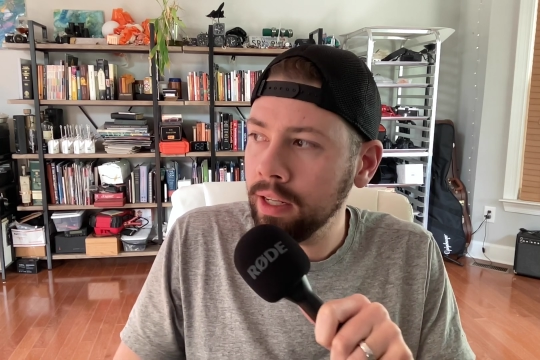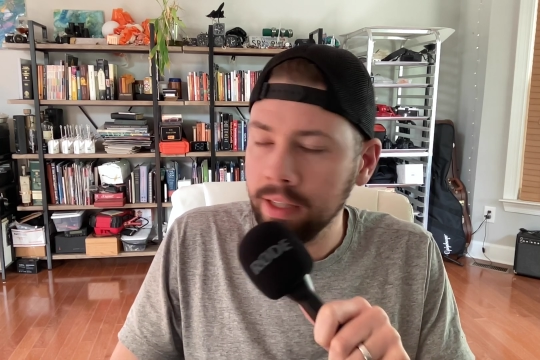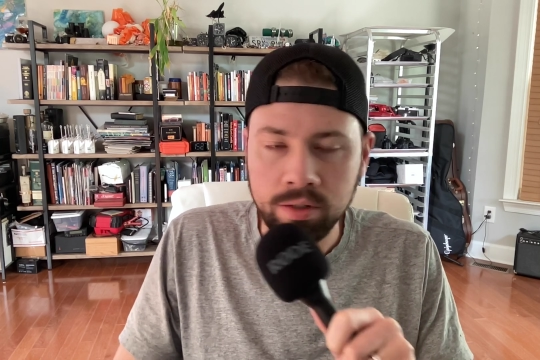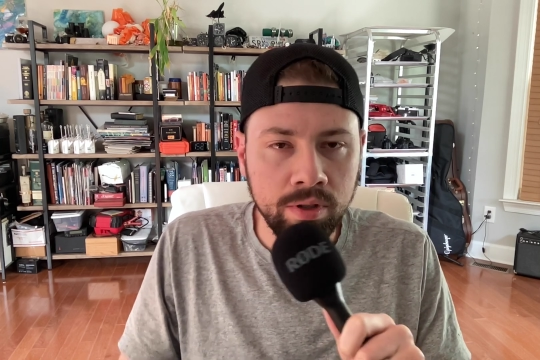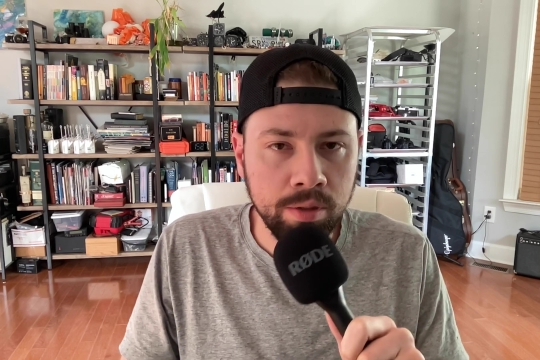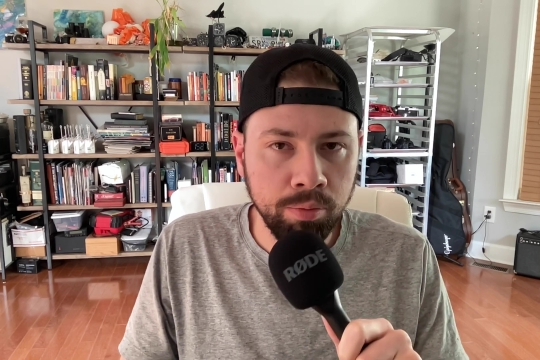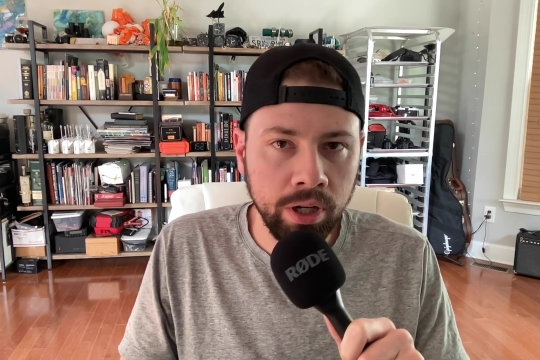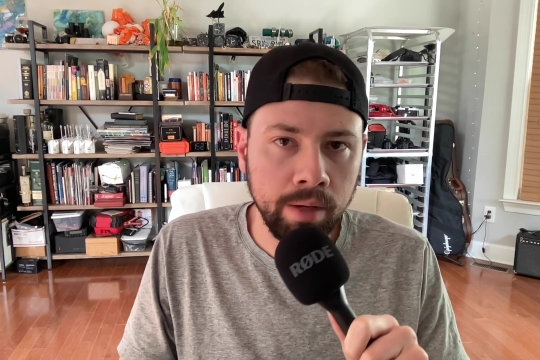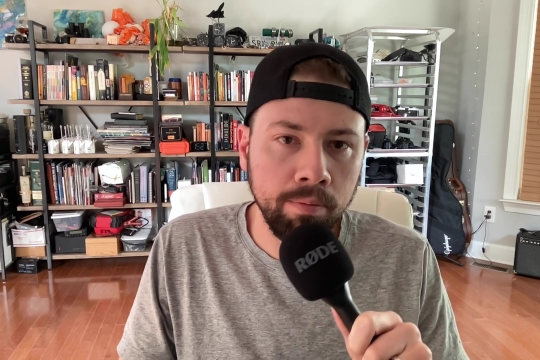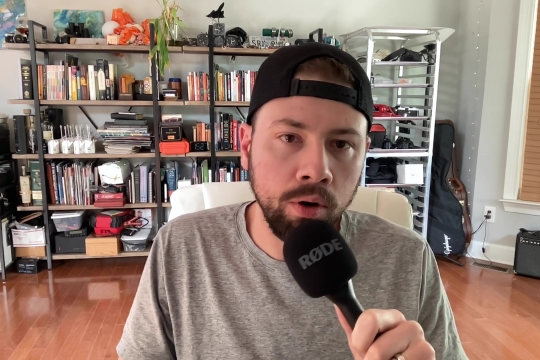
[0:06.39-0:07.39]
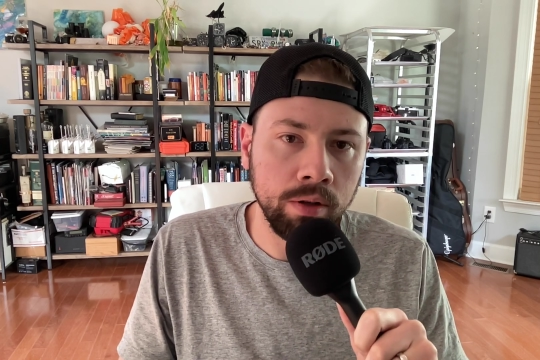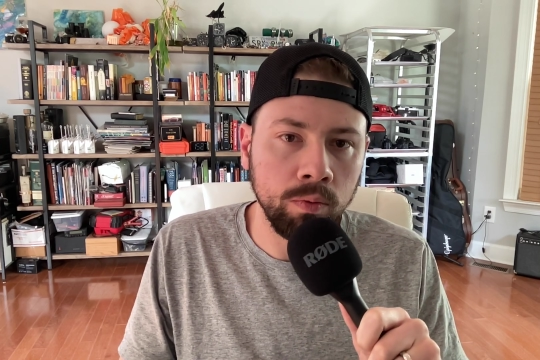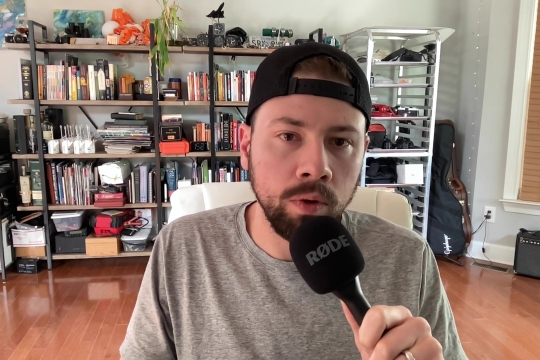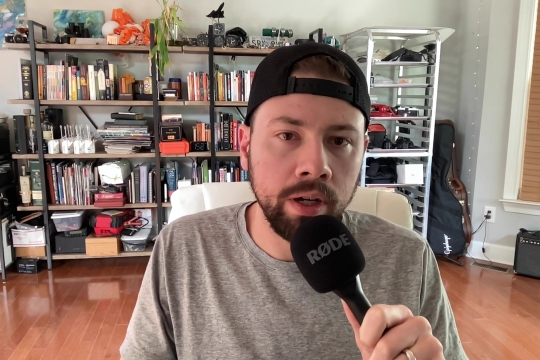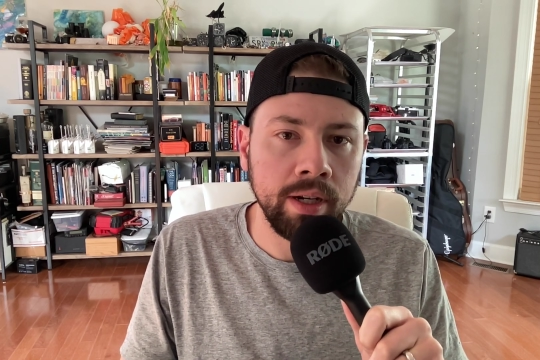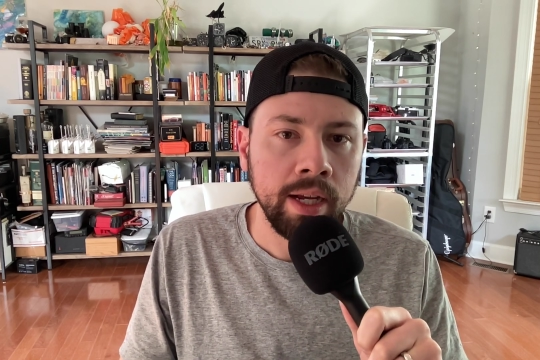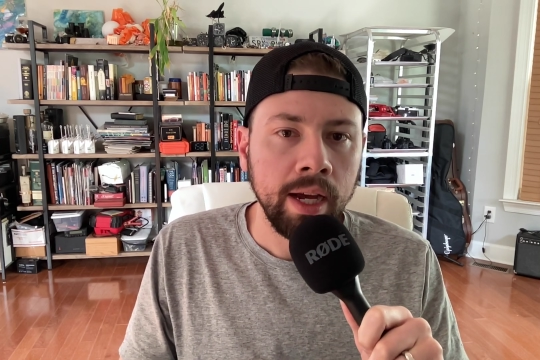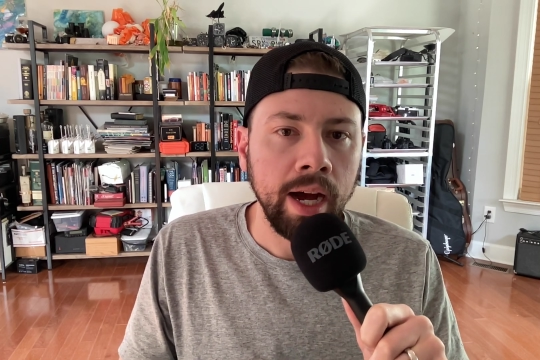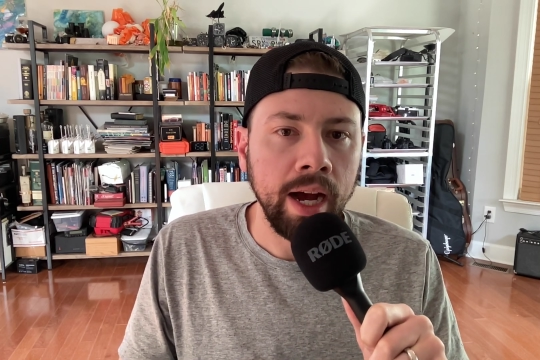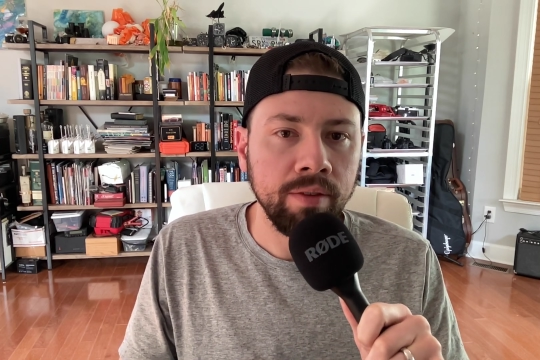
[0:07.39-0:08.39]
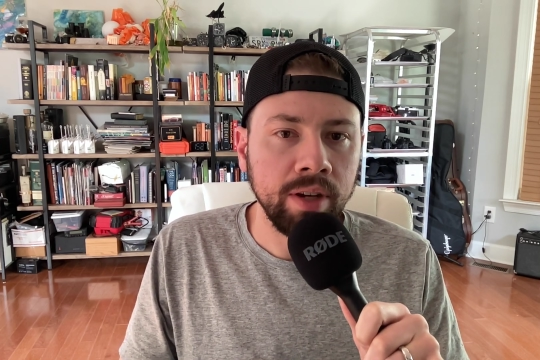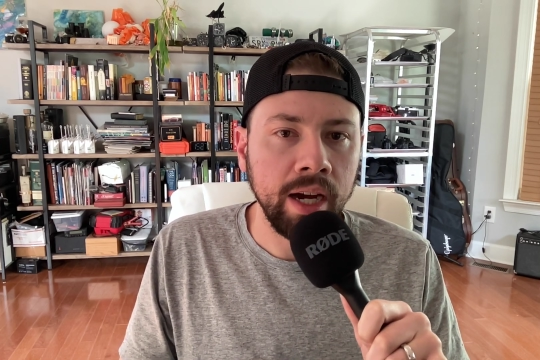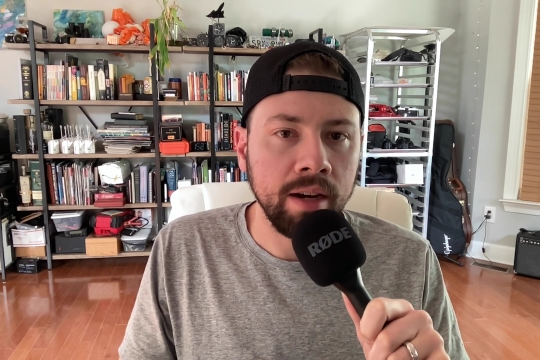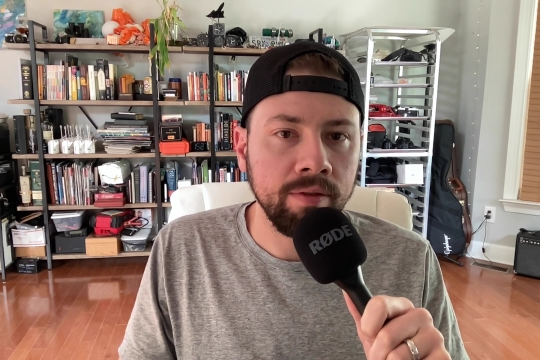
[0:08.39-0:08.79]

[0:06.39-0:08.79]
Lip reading: This one's a pretty important one. I've got